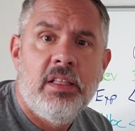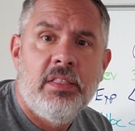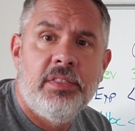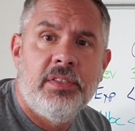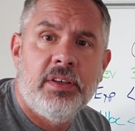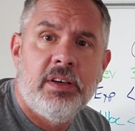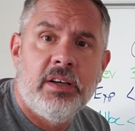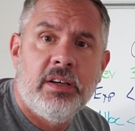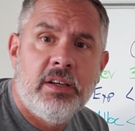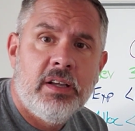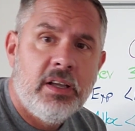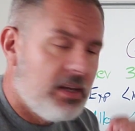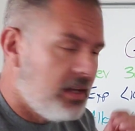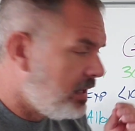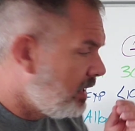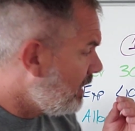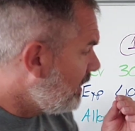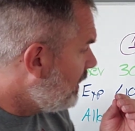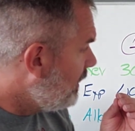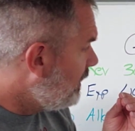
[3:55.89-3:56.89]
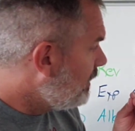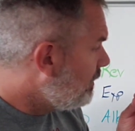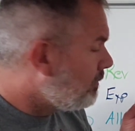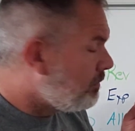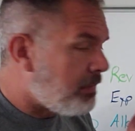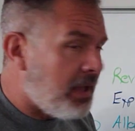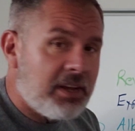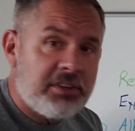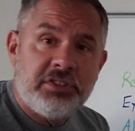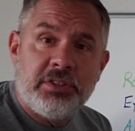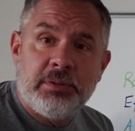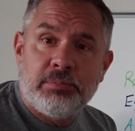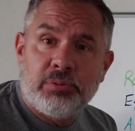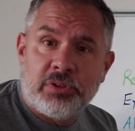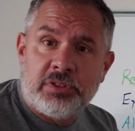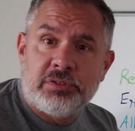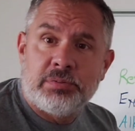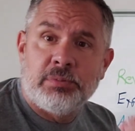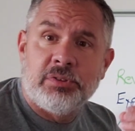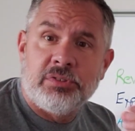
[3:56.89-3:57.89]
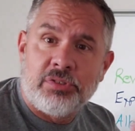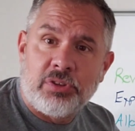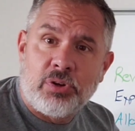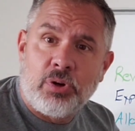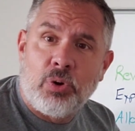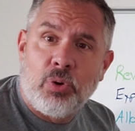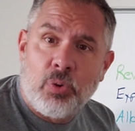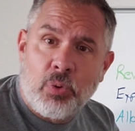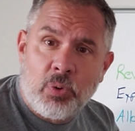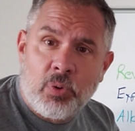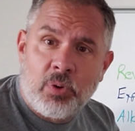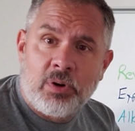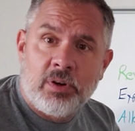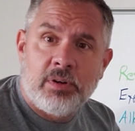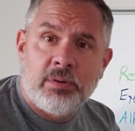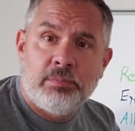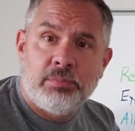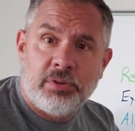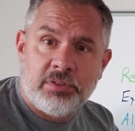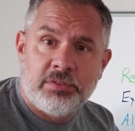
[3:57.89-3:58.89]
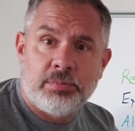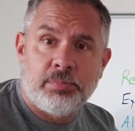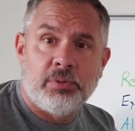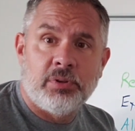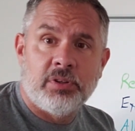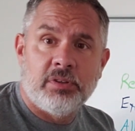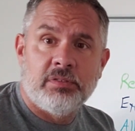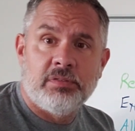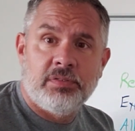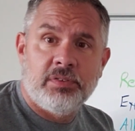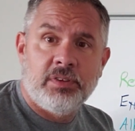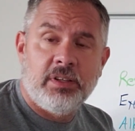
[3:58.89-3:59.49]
The matching principle is a core principle